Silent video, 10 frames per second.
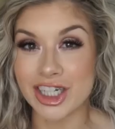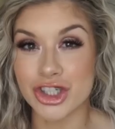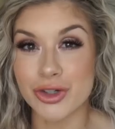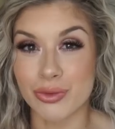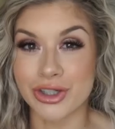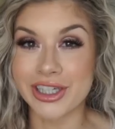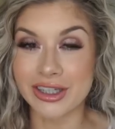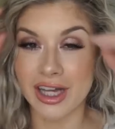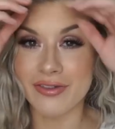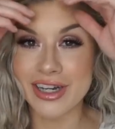actually really
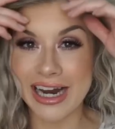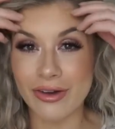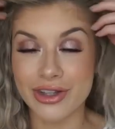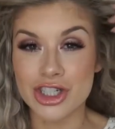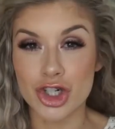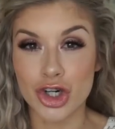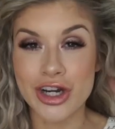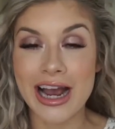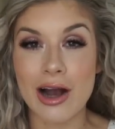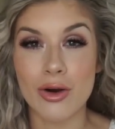loving how this
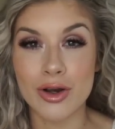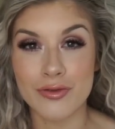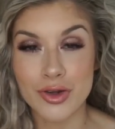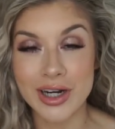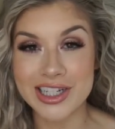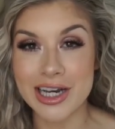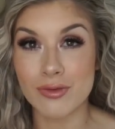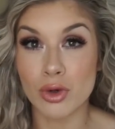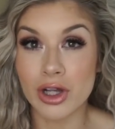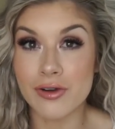turned out. If you guys
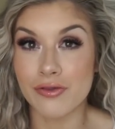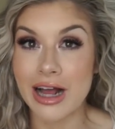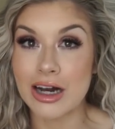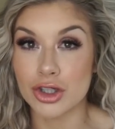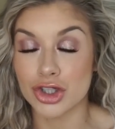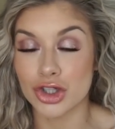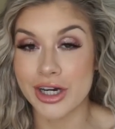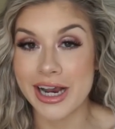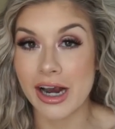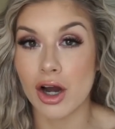have really flat or
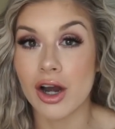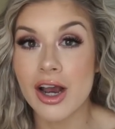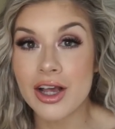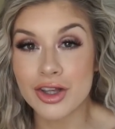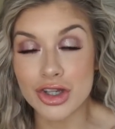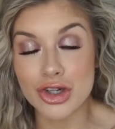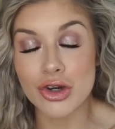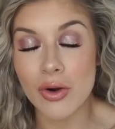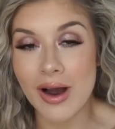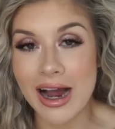straight hair, then you
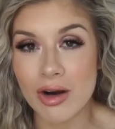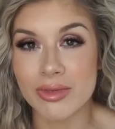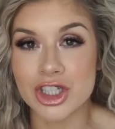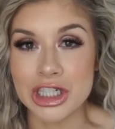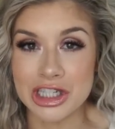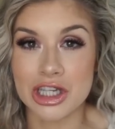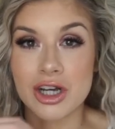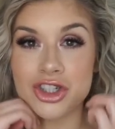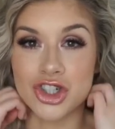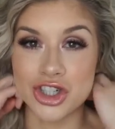know how much it
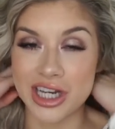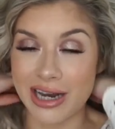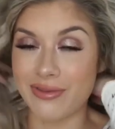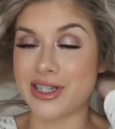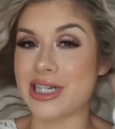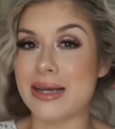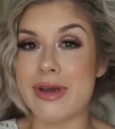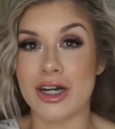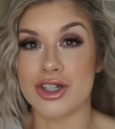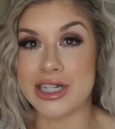sucks just to have the same
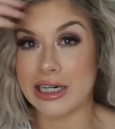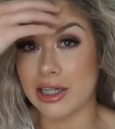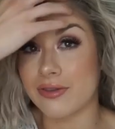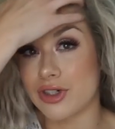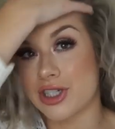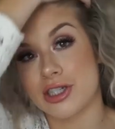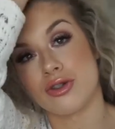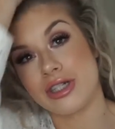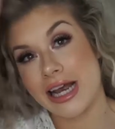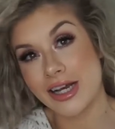hairstyle every
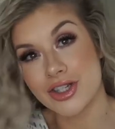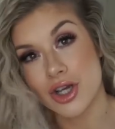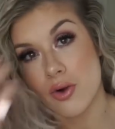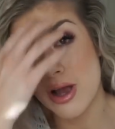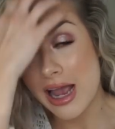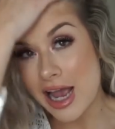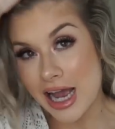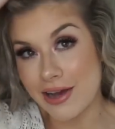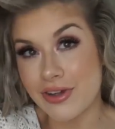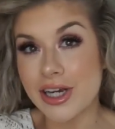single day. So
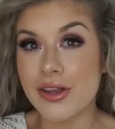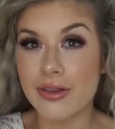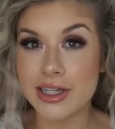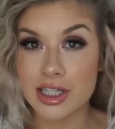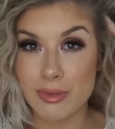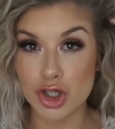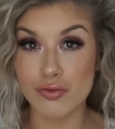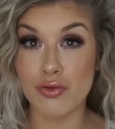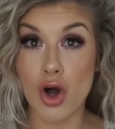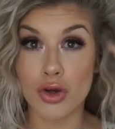having this much
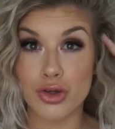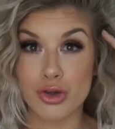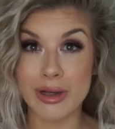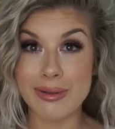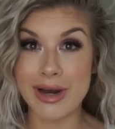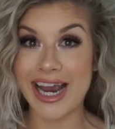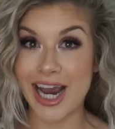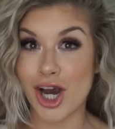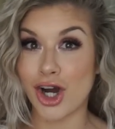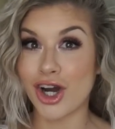volume in my
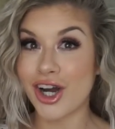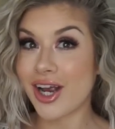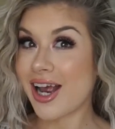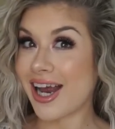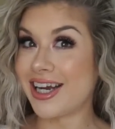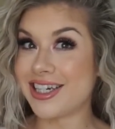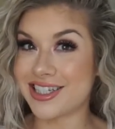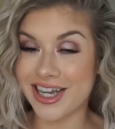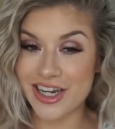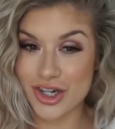hair
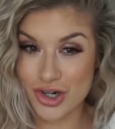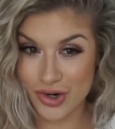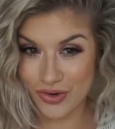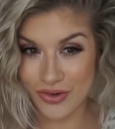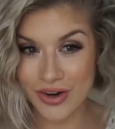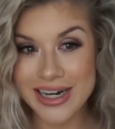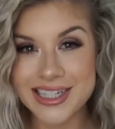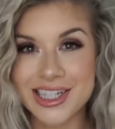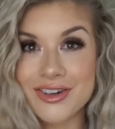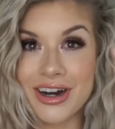is like
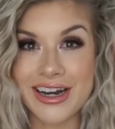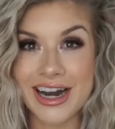crazy right